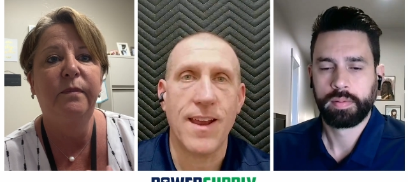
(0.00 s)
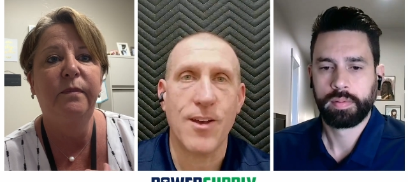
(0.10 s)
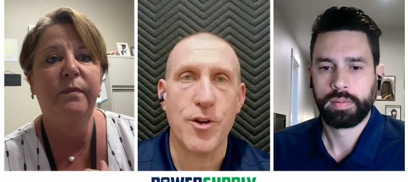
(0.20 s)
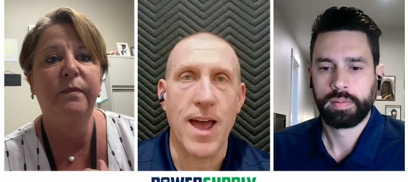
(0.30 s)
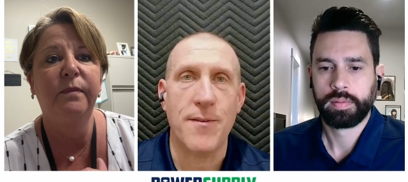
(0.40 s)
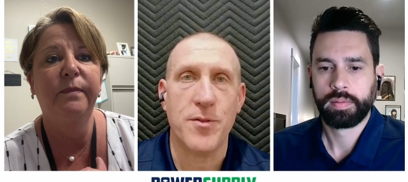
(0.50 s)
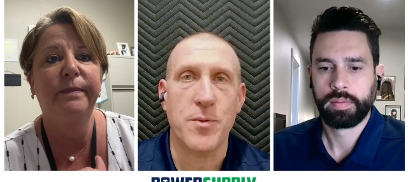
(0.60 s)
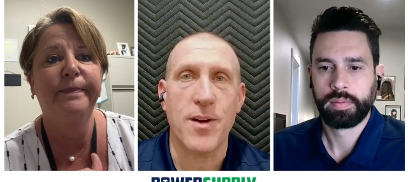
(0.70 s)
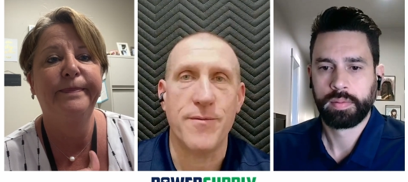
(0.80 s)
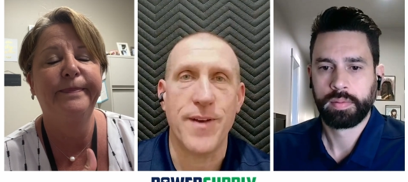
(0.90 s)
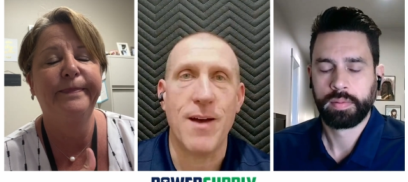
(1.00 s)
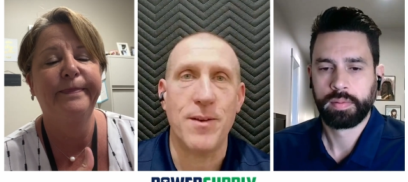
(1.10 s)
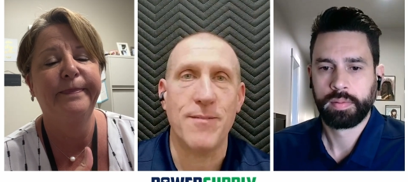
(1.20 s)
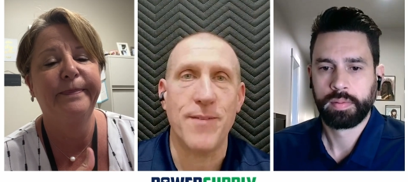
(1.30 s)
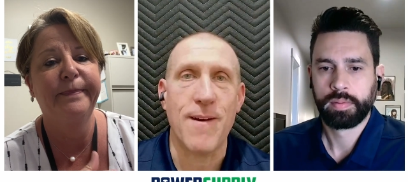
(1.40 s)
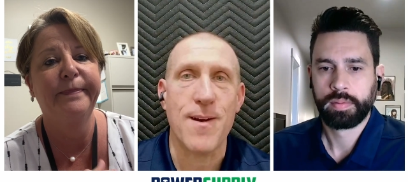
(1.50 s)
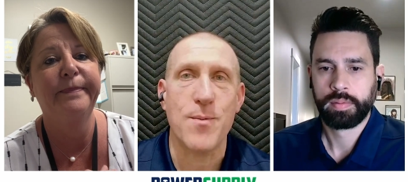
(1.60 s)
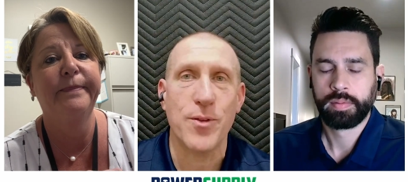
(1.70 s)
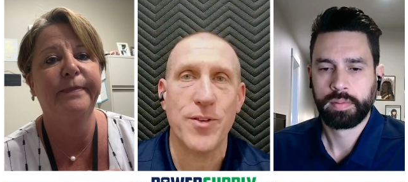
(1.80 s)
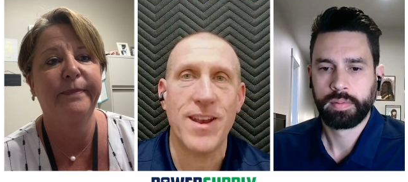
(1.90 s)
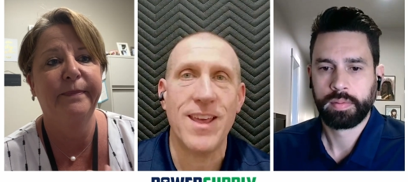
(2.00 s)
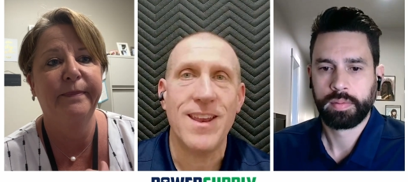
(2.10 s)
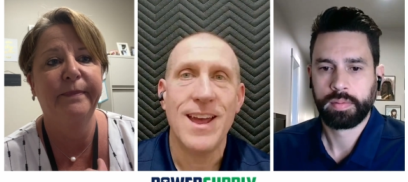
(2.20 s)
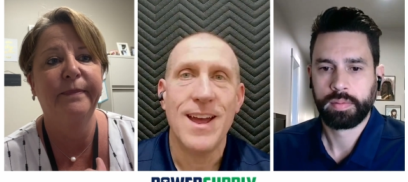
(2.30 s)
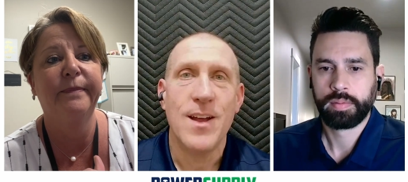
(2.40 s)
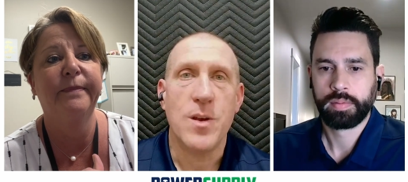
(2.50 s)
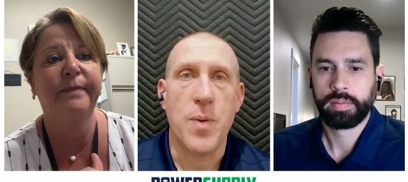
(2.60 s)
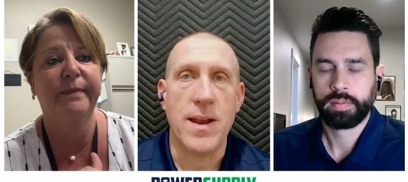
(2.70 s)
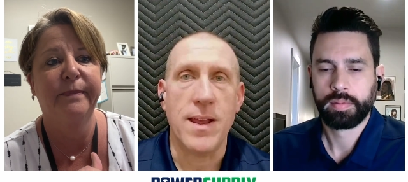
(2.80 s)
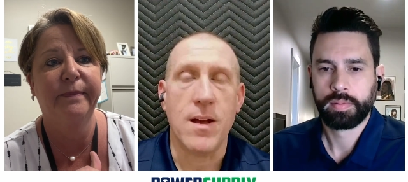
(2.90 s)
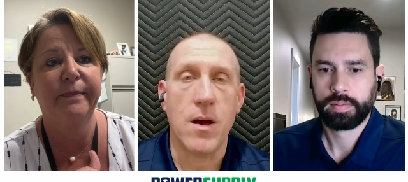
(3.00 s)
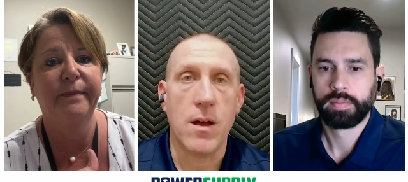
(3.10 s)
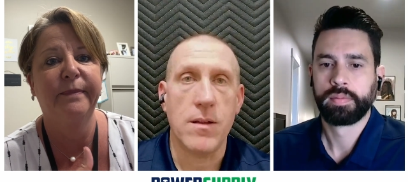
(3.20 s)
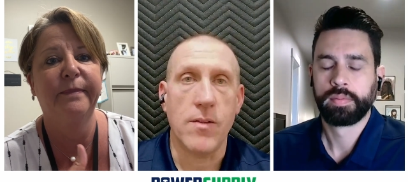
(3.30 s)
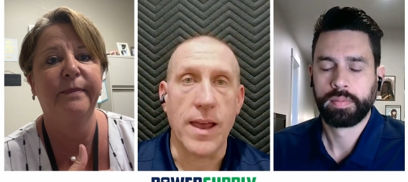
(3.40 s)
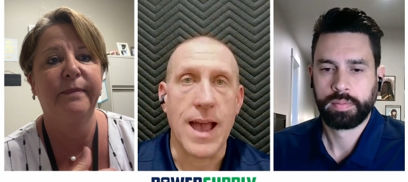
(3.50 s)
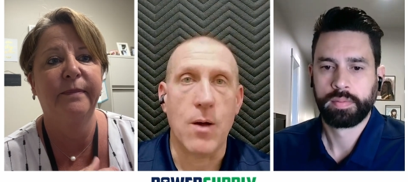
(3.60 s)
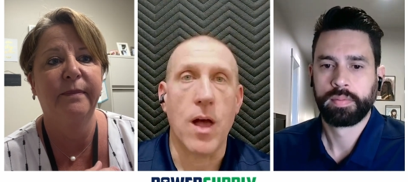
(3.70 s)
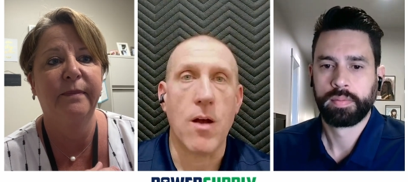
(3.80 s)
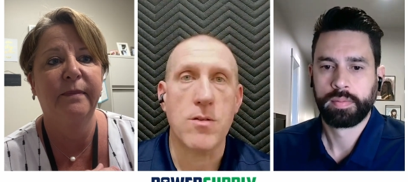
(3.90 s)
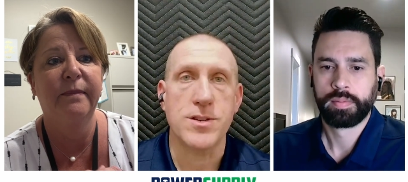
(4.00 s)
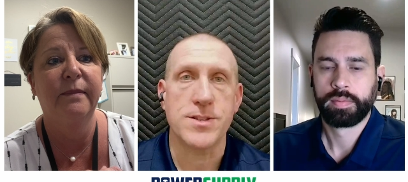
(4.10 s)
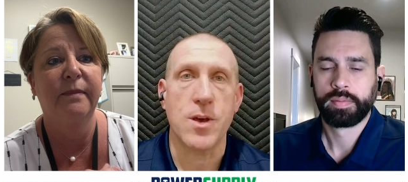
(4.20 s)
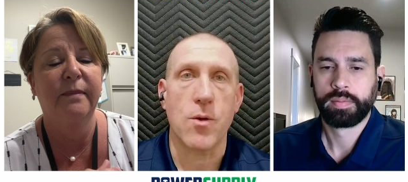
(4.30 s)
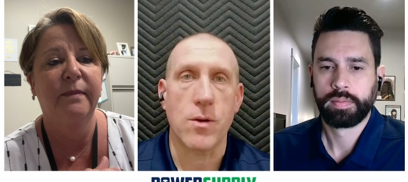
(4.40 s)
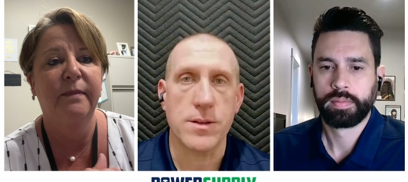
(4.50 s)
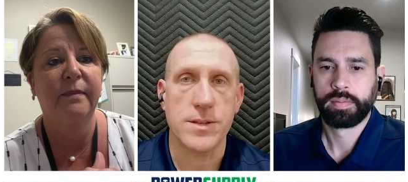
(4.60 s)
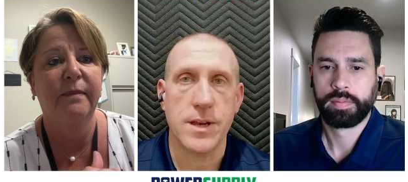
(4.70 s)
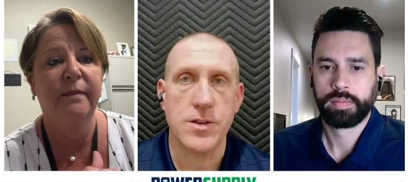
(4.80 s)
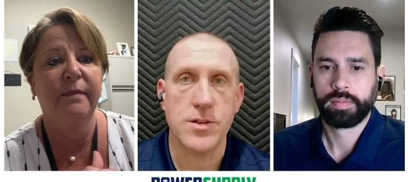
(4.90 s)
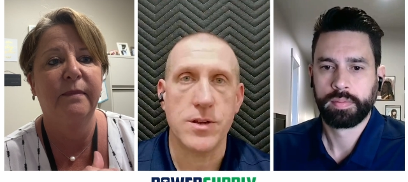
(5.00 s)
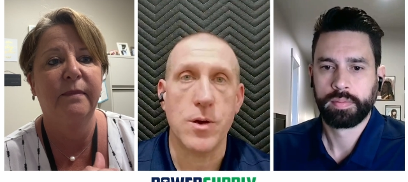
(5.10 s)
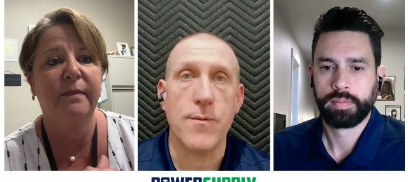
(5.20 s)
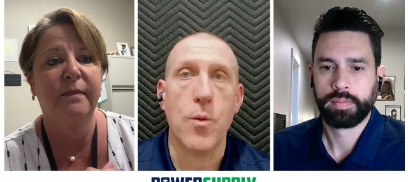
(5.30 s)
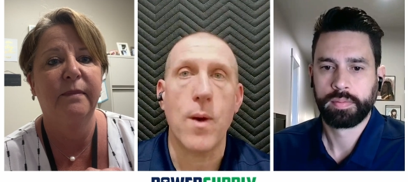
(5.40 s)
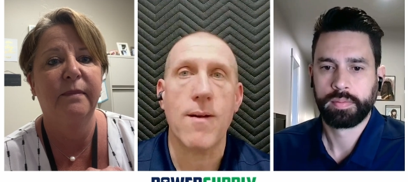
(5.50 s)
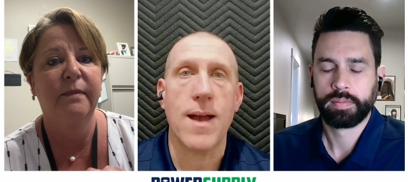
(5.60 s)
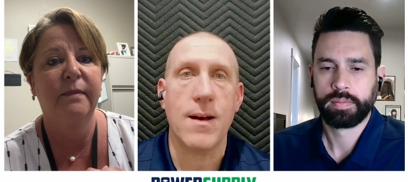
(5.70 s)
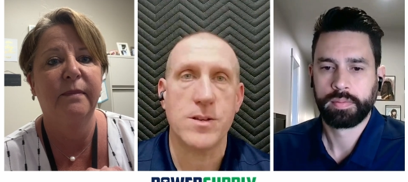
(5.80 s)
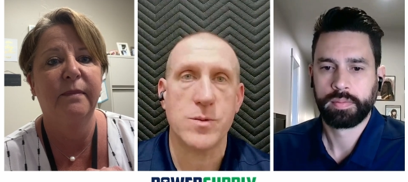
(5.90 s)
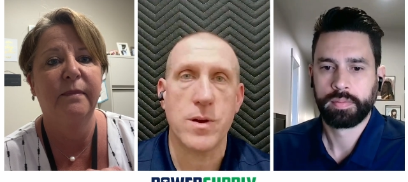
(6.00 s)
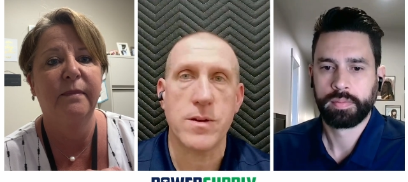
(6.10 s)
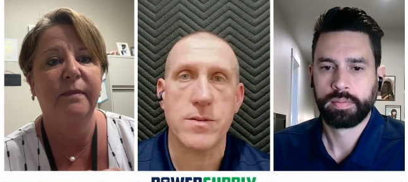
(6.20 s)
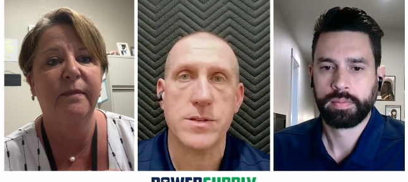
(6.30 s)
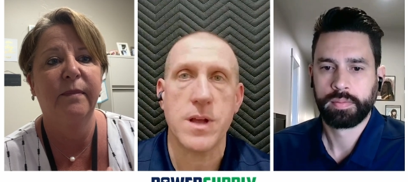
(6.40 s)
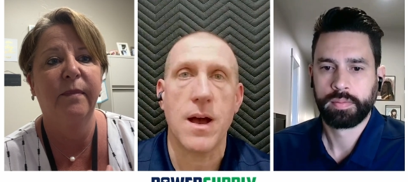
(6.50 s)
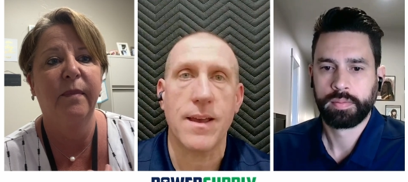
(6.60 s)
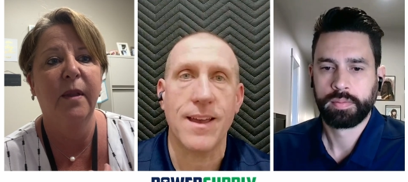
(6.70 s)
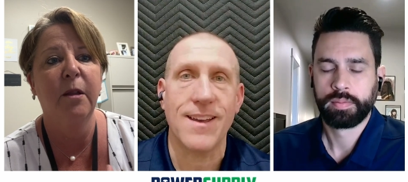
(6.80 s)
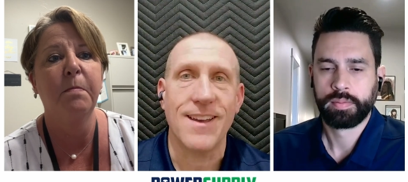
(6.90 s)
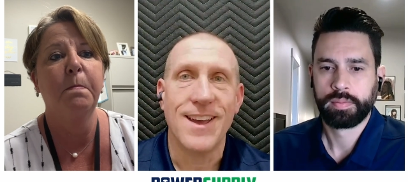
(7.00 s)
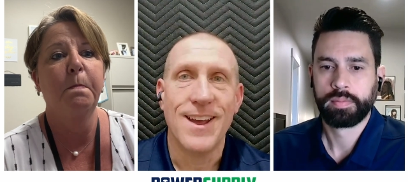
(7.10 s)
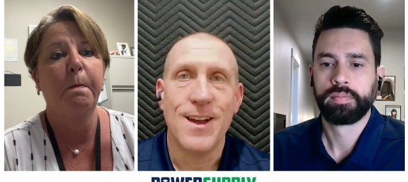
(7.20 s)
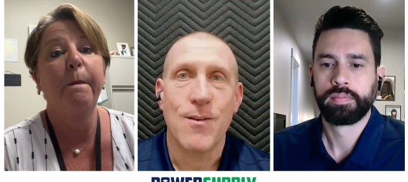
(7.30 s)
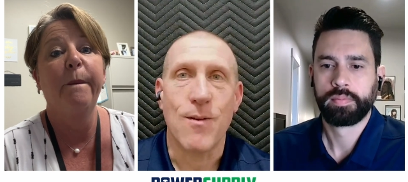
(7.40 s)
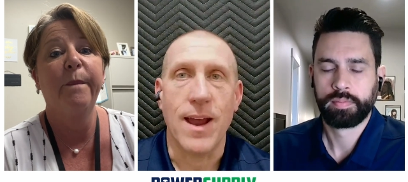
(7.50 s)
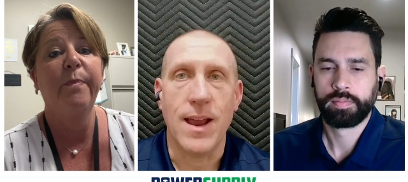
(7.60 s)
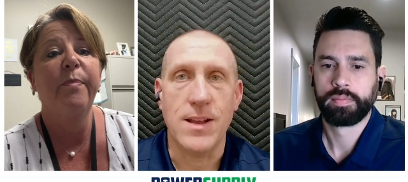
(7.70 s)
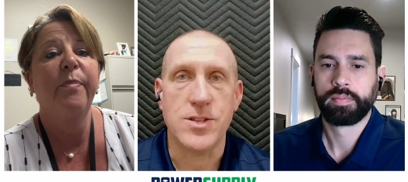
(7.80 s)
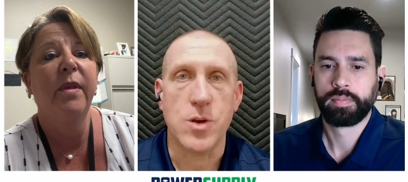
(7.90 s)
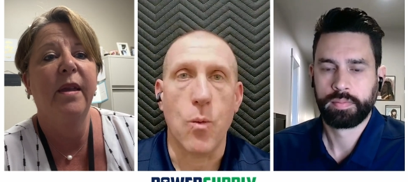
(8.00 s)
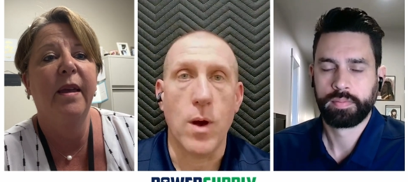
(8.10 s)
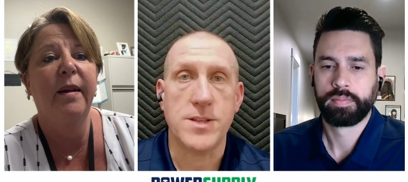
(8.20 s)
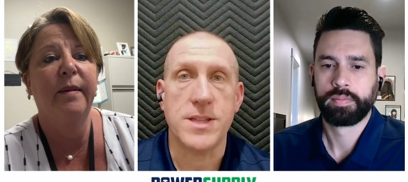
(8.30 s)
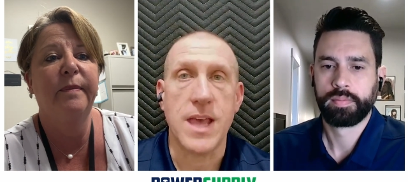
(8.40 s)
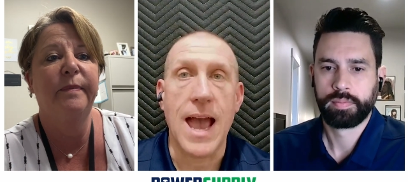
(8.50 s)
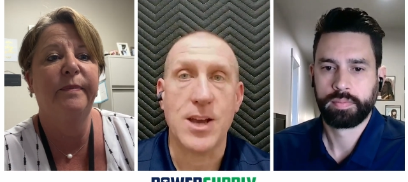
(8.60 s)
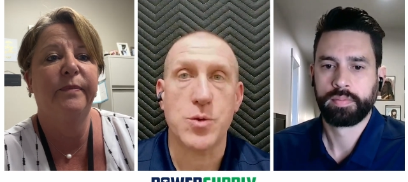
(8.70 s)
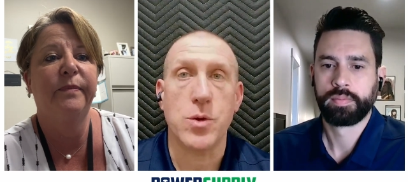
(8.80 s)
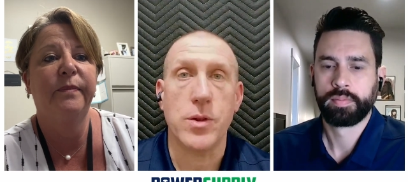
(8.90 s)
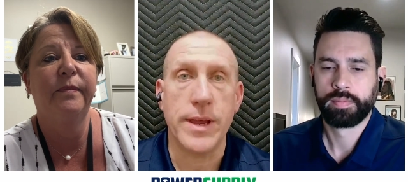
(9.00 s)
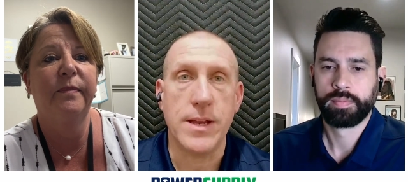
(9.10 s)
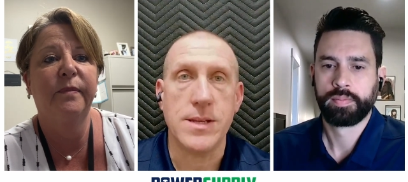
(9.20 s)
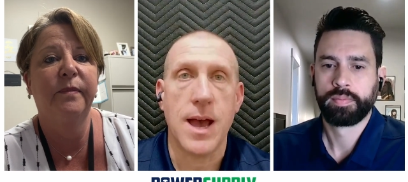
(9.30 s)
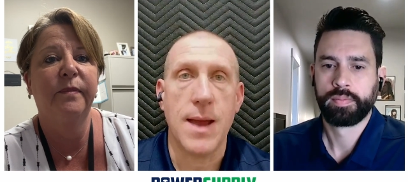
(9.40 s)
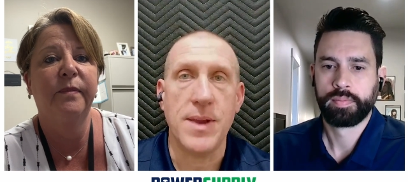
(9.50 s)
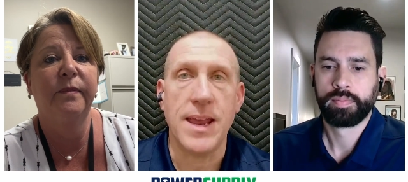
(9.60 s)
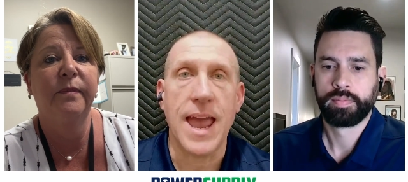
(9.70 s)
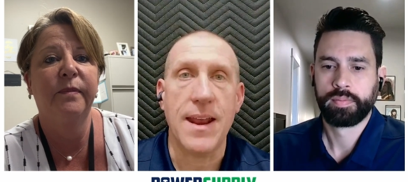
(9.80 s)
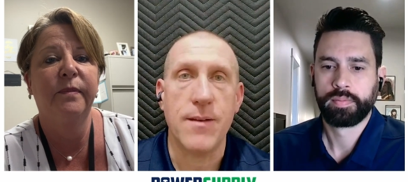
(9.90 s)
Speaker 1: could have some confounding variables in it, depending on like how large is the organization. Do you have a warehouse where you're stocking, right? And so, what's the actual lead time to get it